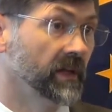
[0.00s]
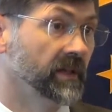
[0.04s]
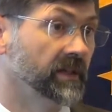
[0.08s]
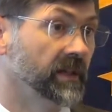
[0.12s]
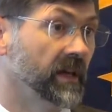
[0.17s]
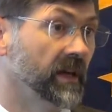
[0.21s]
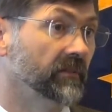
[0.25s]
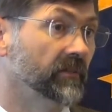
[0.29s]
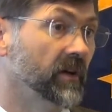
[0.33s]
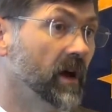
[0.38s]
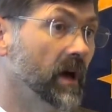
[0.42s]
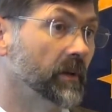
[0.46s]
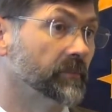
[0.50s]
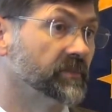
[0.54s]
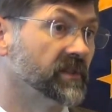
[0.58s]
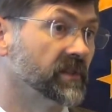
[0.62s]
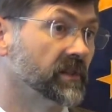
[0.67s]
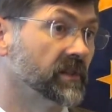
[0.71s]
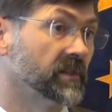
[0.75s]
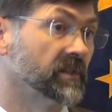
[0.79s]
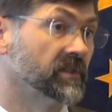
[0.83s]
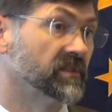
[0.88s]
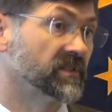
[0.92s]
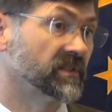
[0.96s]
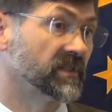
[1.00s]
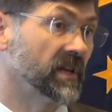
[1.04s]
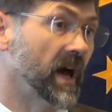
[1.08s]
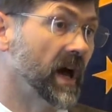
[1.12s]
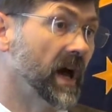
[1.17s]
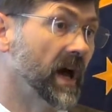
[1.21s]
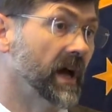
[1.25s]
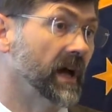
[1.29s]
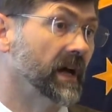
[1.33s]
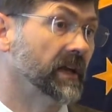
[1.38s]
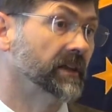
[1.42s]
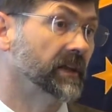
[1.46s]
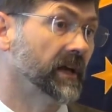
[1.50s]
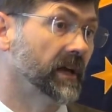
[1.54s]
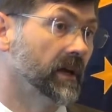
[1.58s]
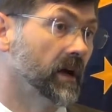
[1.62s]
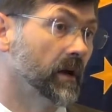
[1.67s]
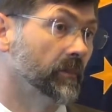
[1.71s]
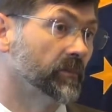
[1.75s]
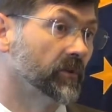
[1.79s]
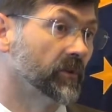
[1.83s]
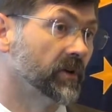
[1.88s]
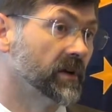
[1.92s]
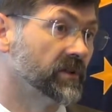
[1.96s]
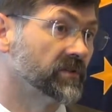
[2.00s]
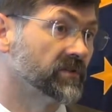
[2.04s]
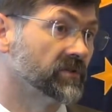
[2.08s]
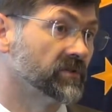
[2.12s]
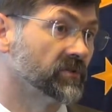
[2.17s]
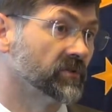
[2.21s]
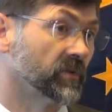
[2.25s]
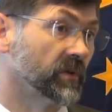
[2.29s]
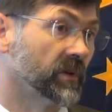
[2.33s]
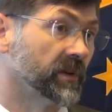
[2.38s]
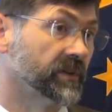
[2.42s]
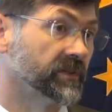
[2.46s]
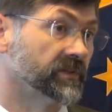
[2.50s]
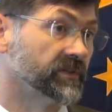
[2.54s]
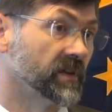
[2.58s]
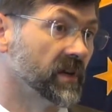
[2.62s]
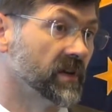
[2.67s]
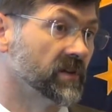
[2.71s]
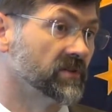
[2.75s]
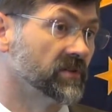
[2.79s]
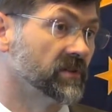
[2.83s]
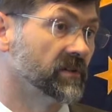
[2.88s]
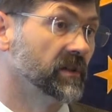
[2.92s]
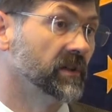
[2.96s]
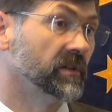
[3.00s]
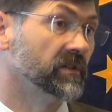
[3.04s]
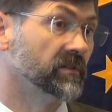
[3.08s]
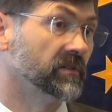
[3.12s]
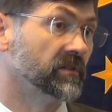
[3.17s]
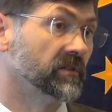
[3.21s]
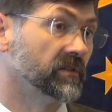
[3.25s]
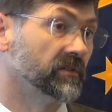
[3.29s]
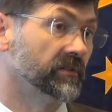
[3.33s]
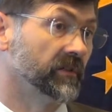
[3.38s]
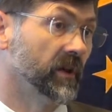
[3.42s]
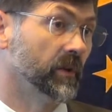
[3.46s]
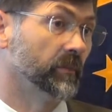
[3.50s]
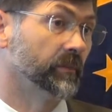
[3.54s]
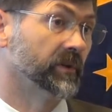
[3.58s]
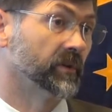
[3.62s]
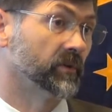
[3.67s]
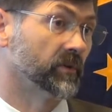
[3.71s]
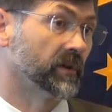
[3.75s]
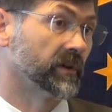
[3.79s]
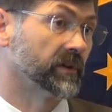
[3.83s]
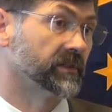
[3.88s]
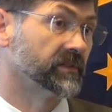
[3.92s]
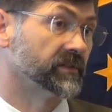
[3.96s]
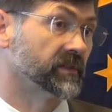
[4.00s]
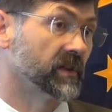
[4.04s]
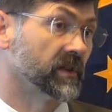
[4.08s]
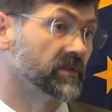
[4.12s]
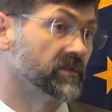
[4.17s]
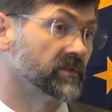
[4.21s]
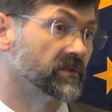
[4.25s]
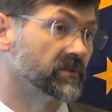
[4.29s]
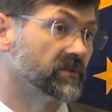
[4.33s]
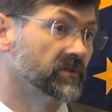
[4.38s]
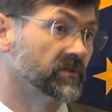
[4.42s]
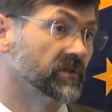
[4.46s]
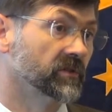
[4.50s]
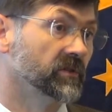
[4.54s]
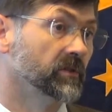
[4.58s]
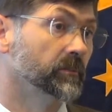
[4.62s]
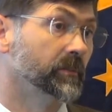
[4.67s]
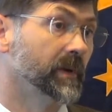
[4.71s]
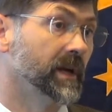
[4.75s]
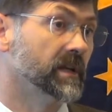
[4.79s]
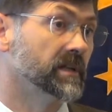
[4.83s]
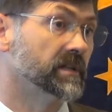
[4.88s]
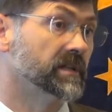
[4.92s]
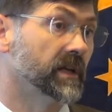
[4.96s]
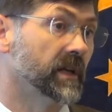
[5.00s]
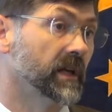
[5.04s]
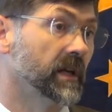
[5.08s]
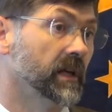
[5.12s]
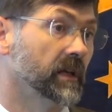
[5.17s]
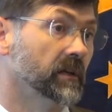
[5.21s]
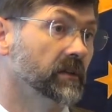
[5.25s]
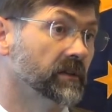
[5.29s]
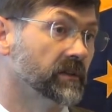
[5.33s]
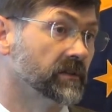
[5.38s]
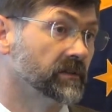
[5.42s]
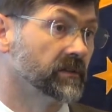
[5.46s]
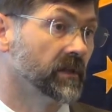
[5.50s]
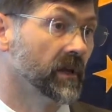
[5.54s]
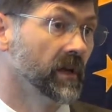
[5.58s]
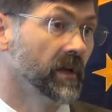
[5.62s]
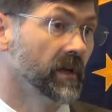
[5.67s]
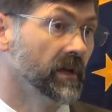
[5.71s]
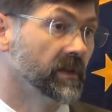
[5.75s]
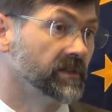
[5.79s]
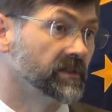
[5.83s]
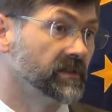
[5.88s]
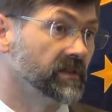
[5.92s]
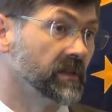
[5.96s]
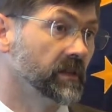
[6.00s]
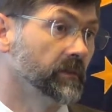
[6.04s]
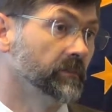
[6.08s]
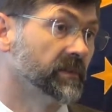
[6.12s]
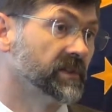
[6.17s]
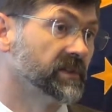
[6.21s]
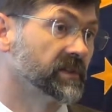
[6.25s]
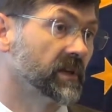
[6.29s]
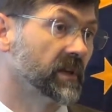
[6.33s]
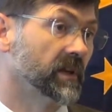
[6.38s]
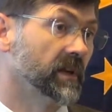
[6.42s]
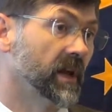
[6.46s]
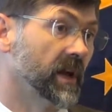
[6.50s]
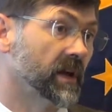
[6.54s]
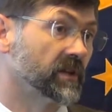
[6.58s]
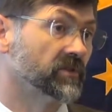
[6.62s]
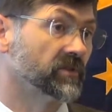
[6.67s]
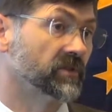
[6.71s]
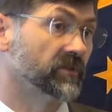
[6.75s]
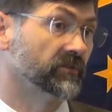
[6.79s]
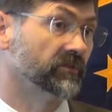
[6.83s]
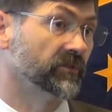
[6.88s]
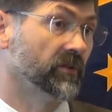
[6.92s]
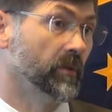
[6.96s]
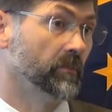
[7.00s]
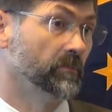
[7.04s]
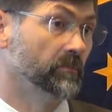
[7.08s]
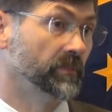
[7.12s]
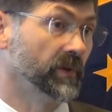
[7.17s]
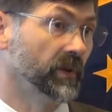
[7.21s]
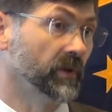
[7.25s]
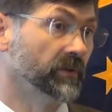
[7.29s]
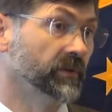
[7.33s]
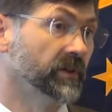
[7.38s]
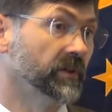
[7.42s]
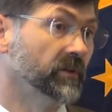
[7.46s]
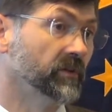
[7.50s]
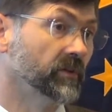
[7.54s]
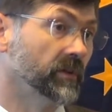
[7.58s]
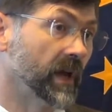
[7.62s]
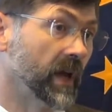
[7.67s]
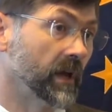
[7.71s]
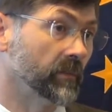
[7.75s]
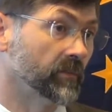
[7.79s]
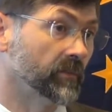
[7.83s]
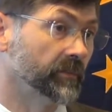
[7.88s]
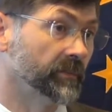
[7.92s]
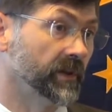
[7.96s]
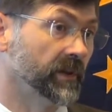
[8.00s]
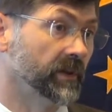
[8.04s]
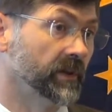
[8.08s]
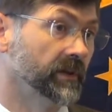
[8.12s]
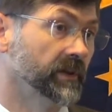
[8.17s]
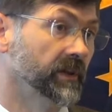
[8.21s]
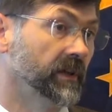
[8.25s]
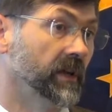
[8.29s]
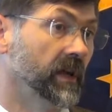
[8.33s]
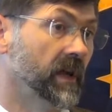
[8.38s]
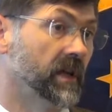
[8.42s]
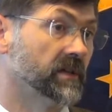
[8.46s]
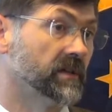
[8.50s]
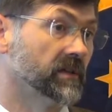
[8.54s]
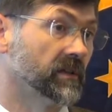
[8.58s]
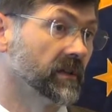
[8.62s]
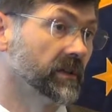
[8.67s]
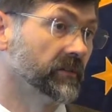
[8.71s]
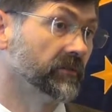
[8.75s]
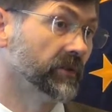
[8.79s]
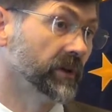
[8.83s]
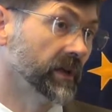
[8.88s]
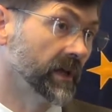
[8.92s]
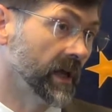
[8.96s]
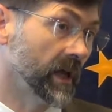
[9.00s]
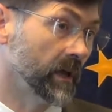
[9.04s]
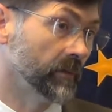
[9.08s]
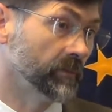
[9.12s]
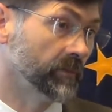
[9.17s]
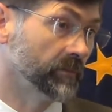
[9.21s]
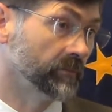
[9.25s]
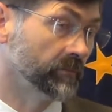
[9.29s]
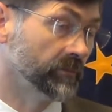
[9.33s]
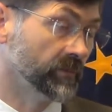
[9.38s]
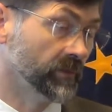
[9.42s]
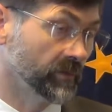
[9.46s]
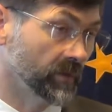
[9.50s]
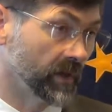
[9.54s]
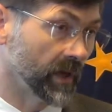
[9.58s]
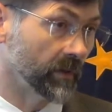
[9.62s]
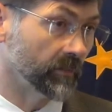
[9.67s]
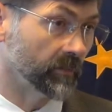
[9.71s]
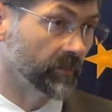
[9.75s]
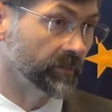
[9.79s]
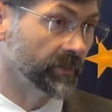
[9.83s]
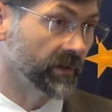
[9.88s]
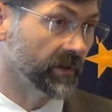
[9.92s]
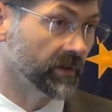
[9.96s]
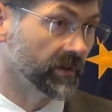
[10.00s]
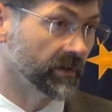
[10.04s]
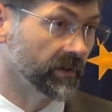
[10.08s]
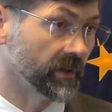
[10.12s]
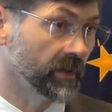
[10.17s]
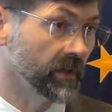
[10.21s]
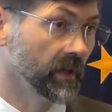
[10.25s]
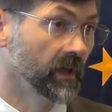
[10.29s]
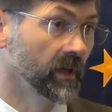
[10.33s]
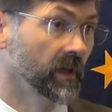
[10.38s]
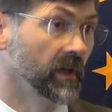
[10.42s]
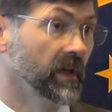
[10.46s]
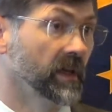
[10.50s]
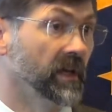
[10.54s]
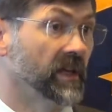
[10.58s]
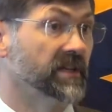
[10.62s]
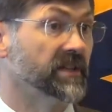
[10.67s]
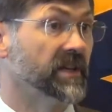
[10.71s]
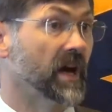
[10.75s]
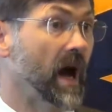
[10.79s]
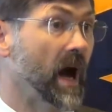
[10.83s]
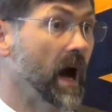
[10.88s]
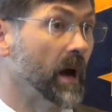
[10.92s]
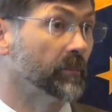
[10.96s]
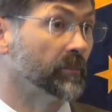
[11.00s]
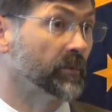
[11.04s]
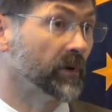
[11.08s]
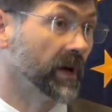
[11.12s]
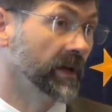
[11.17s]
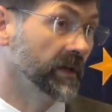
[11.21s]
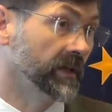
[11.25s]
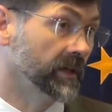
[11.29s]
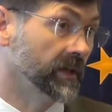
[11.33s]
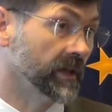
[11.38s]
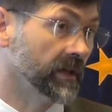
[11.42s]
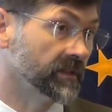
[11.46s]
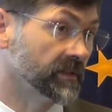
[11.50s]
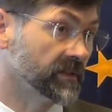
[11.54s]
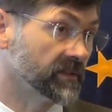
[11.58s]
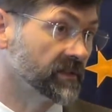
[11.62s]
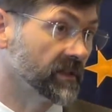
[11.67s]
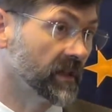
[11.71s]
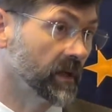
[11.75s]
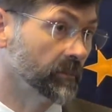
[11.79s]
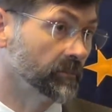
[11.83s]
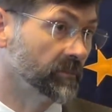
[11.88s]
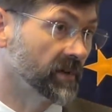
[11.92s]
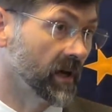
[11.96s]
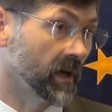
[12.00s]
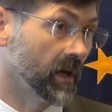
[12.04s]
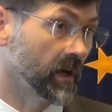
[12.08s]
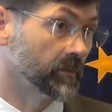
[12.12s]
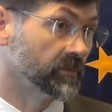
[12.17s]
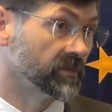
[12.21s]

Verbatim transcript: DevOps is tying that operations organization into the development organization. So you maintain this seamless connection from building new capability and delivering cap new capability into operating at the same time.